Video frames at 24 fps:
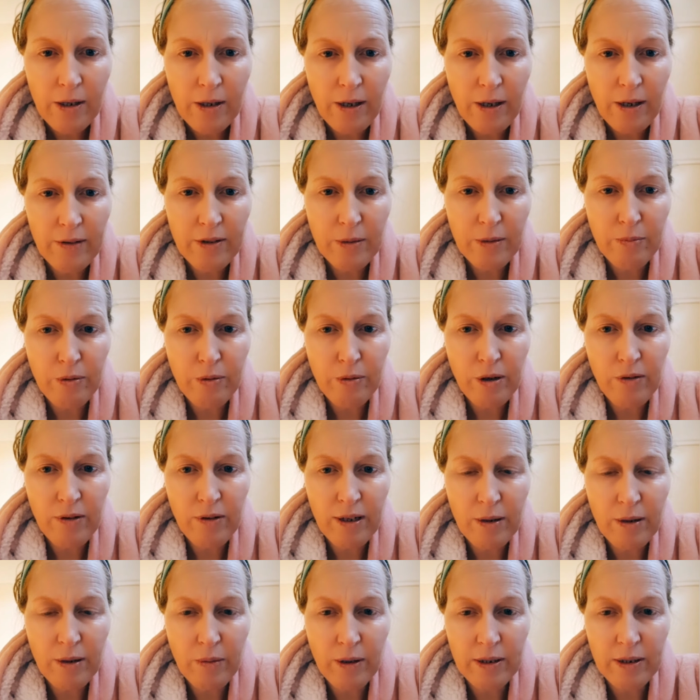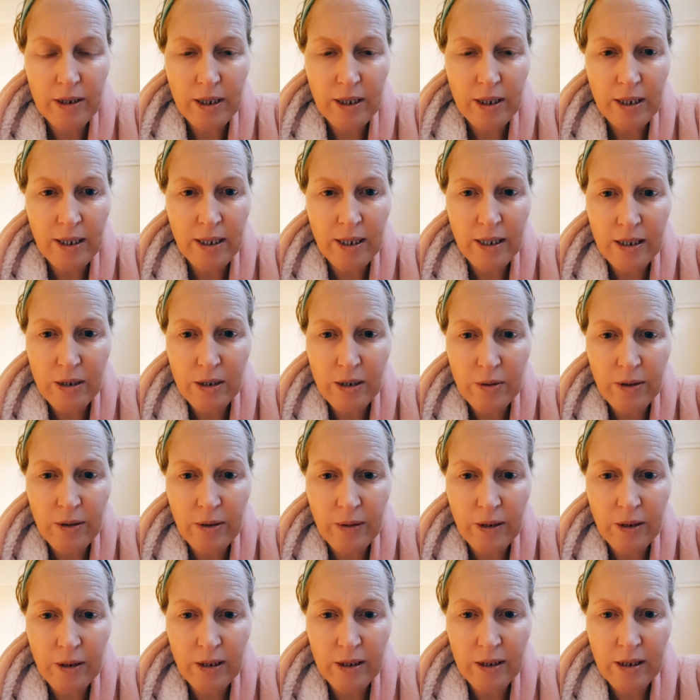I have to prove anyone to anything to
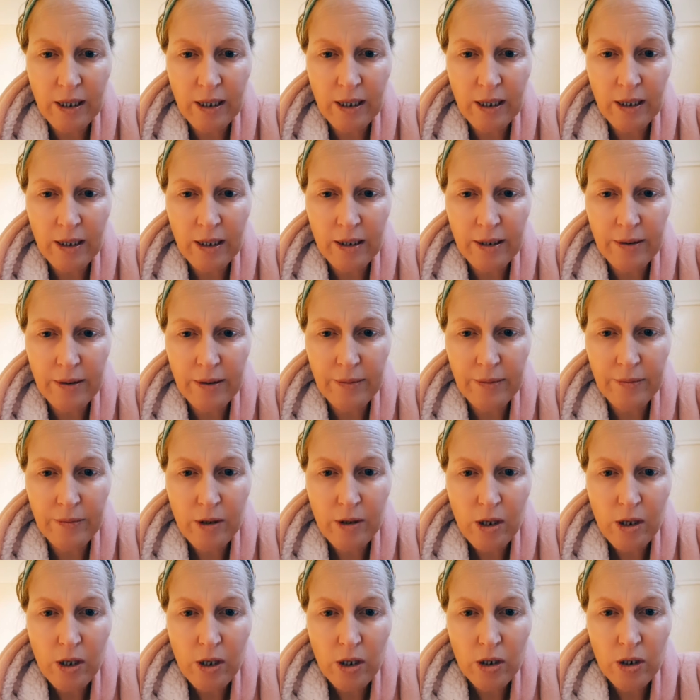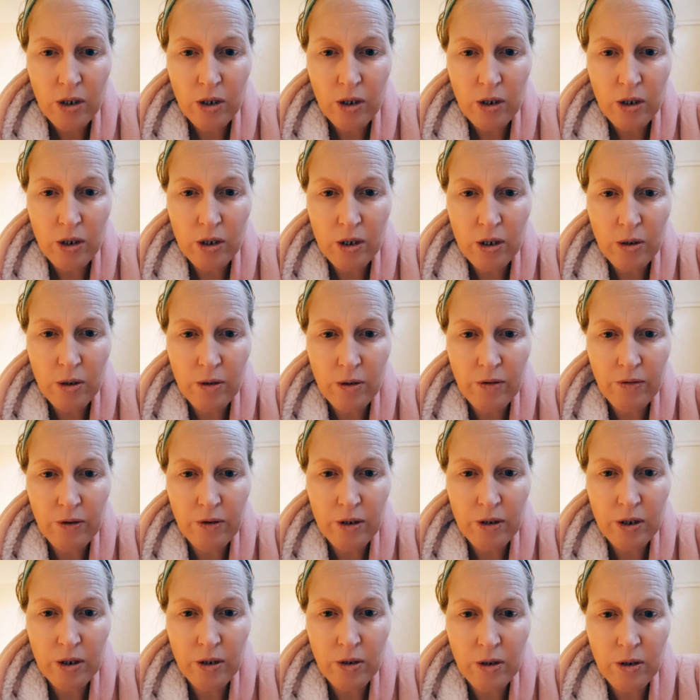anyone, exactly. You could do it
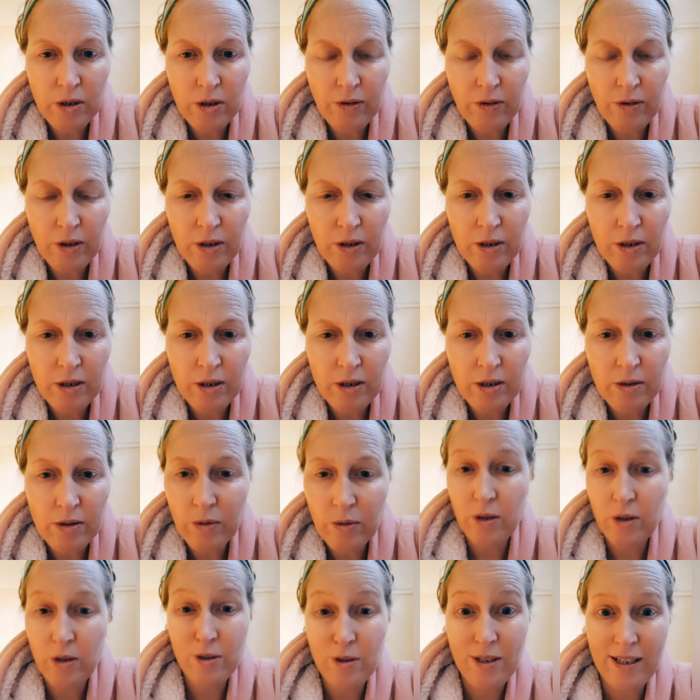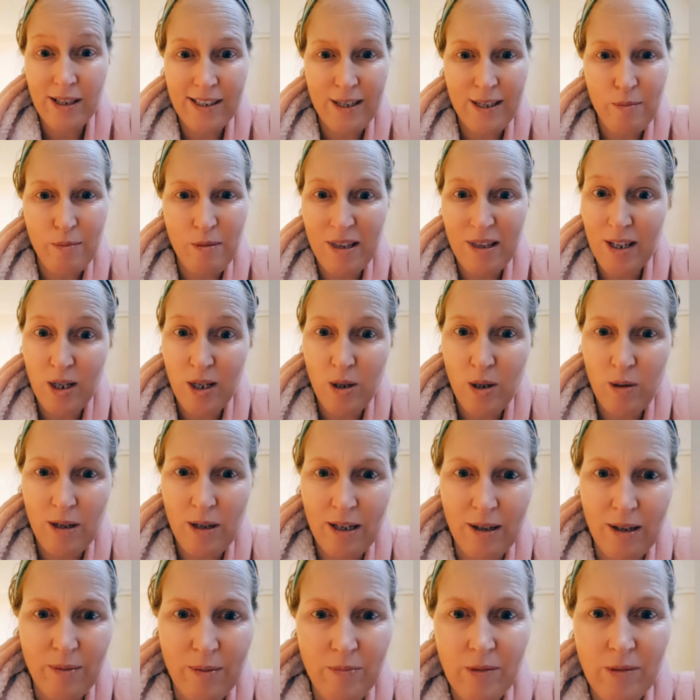for two universes. Or who's going to send me the
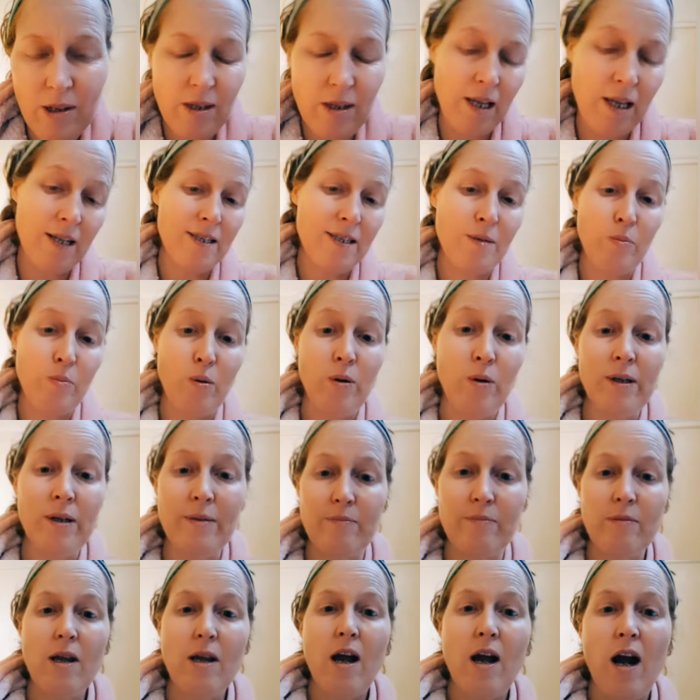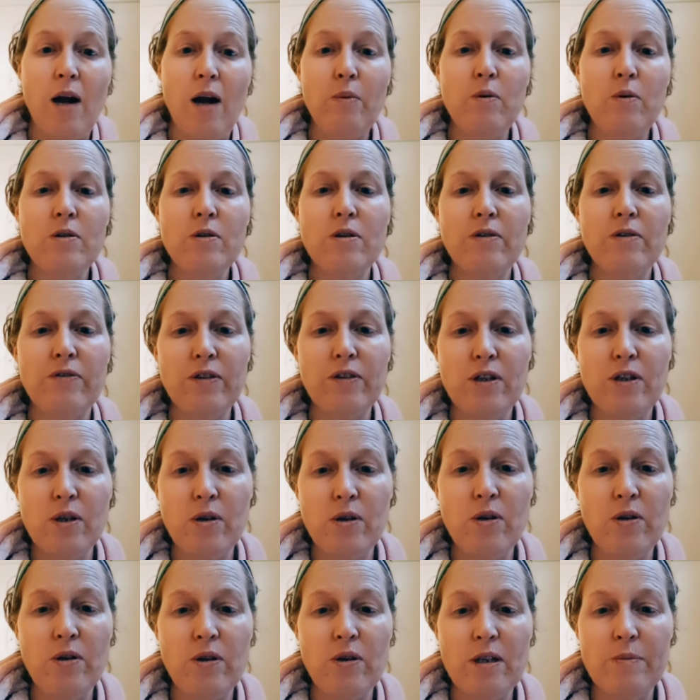uni? That's the point. I will do it for two
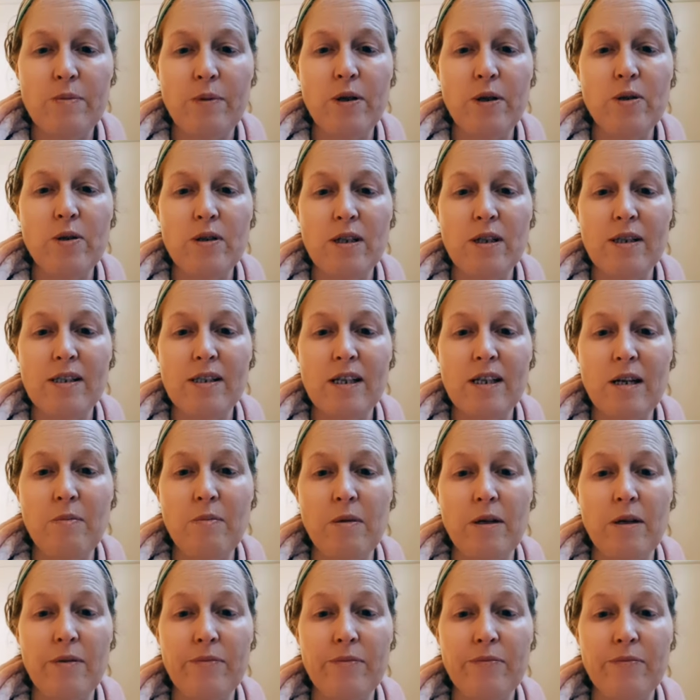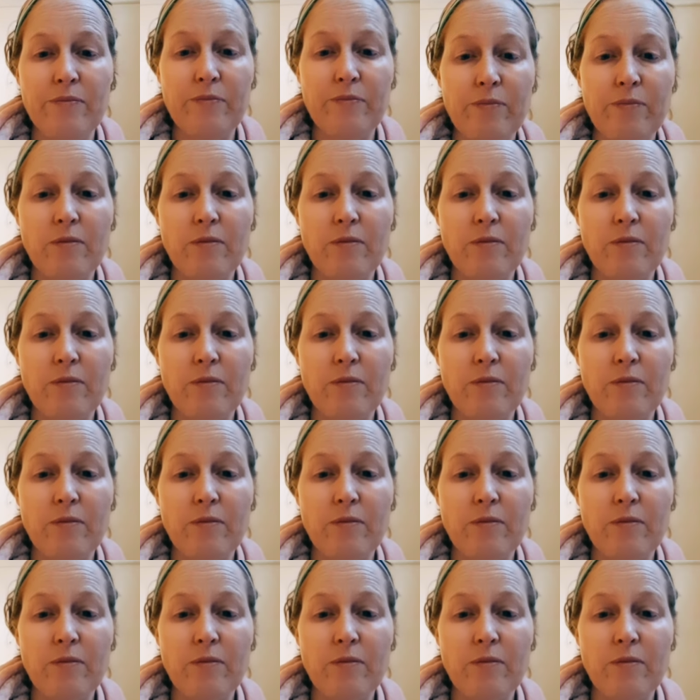unis, but who's going to send me it?